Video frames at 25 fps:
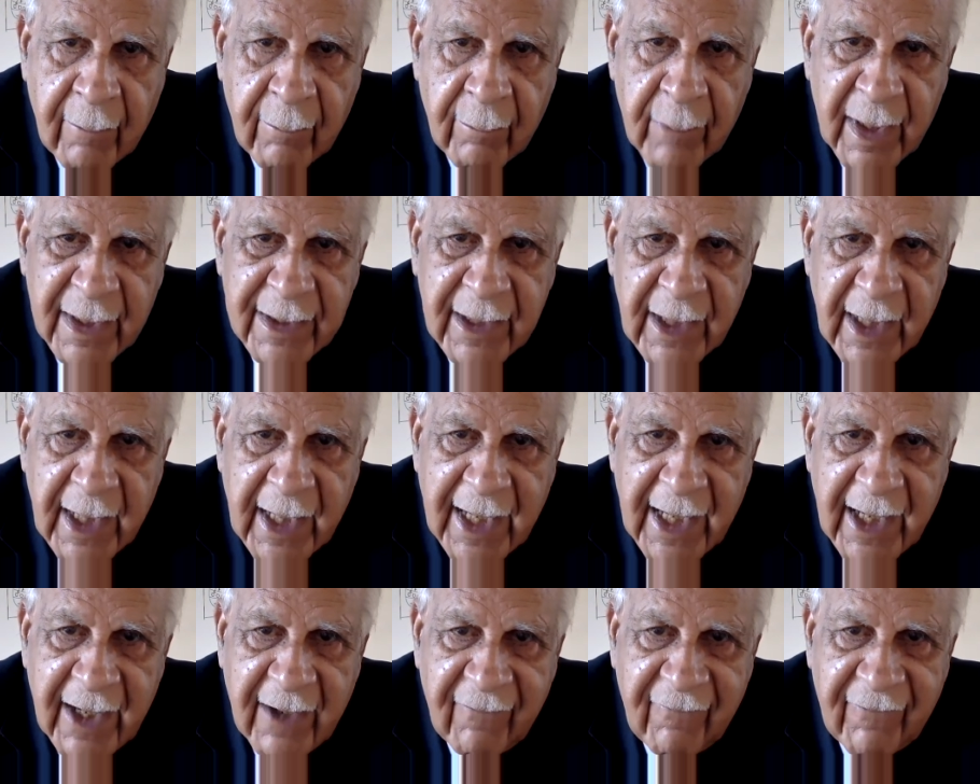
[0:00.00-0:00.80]
but the
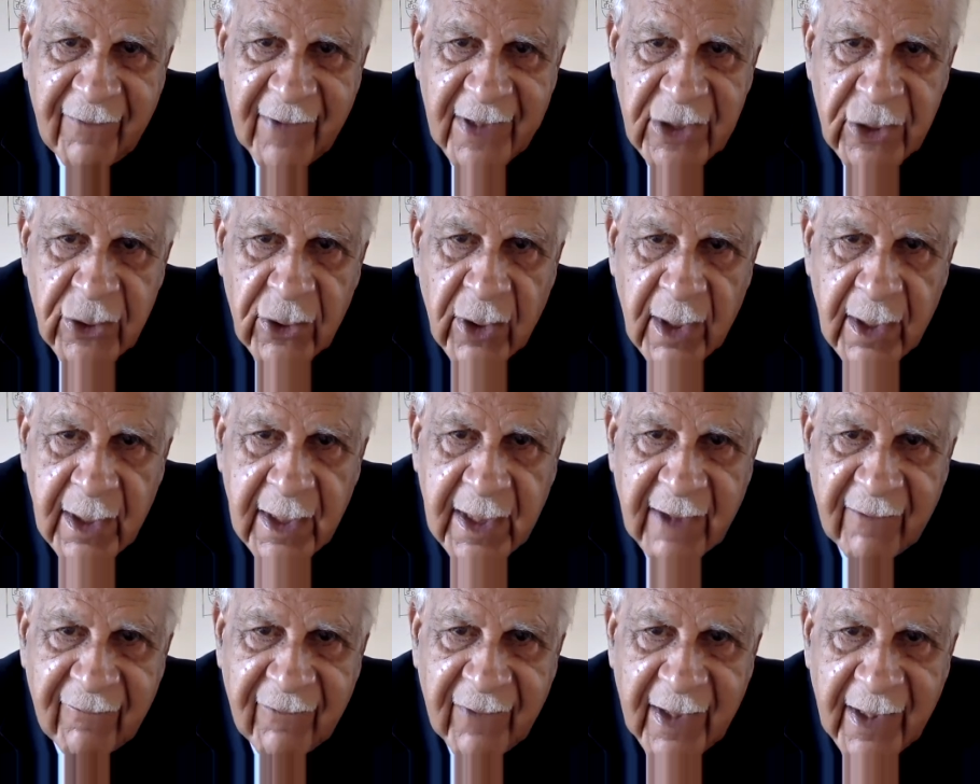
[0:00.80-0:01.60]
individual
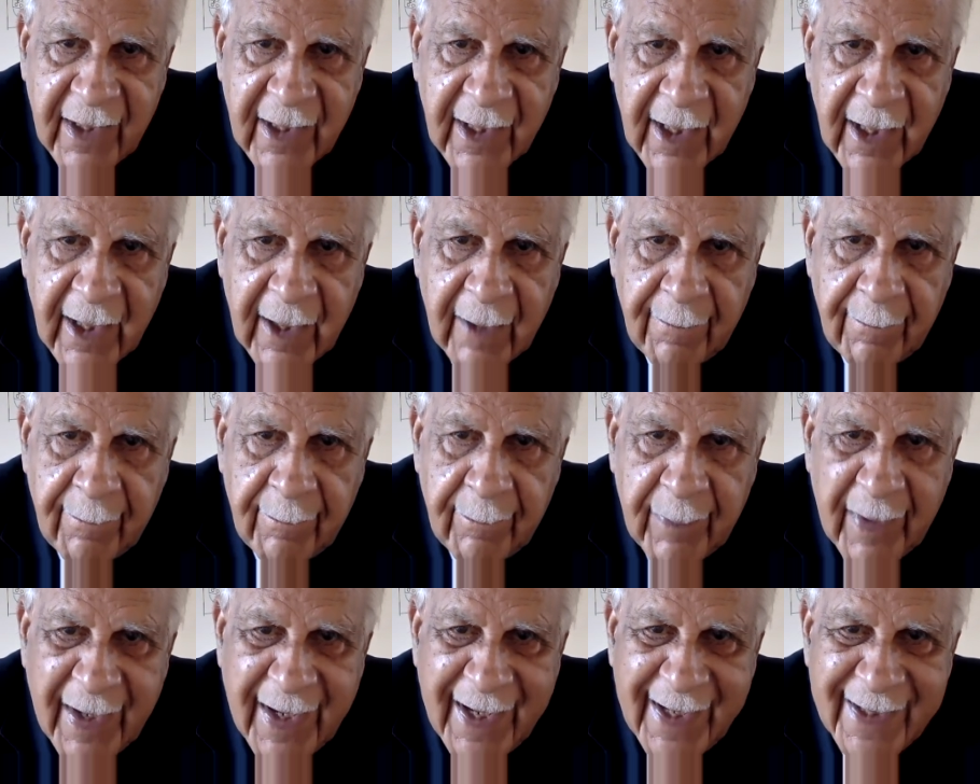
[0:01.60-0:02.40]
giving
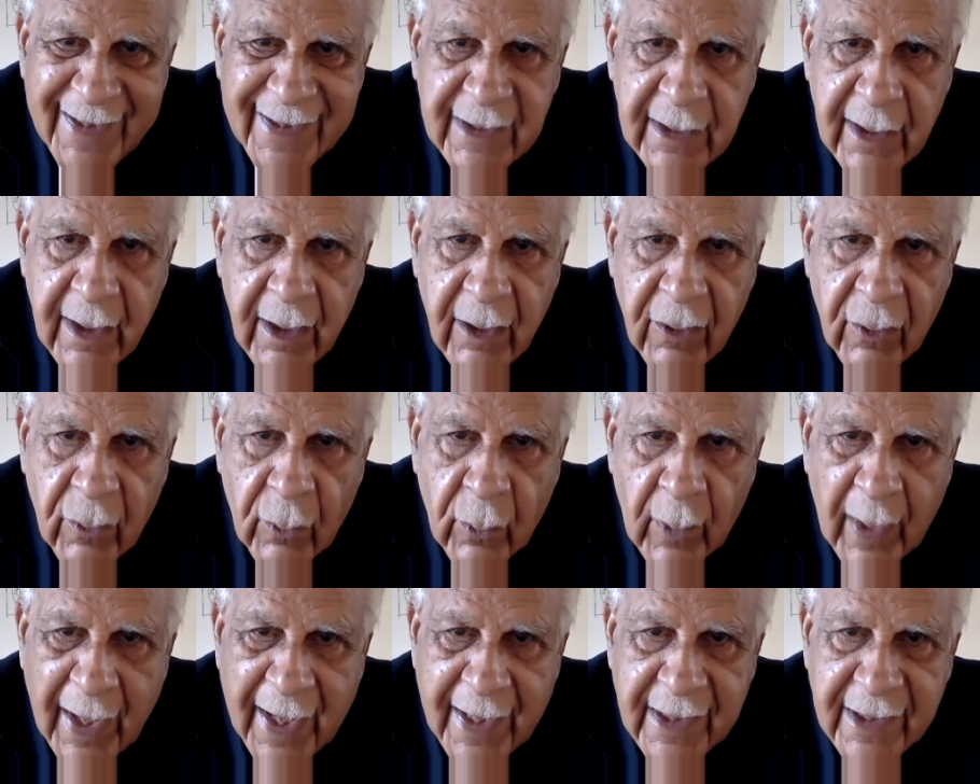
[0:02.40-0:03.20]
up its
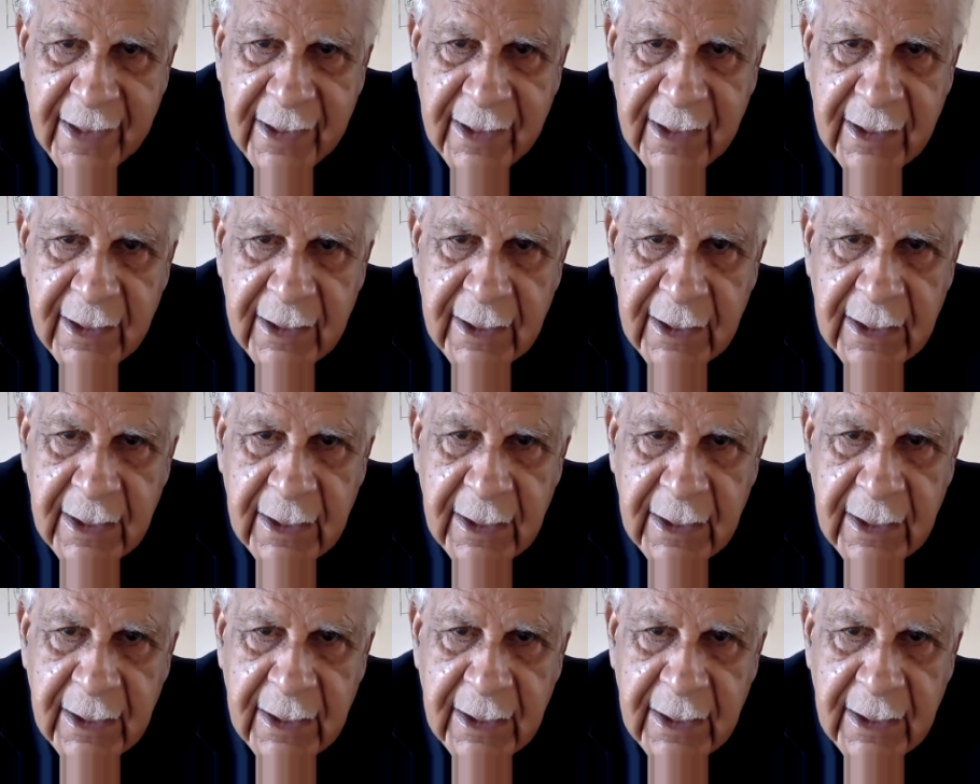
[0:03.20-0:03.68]
rights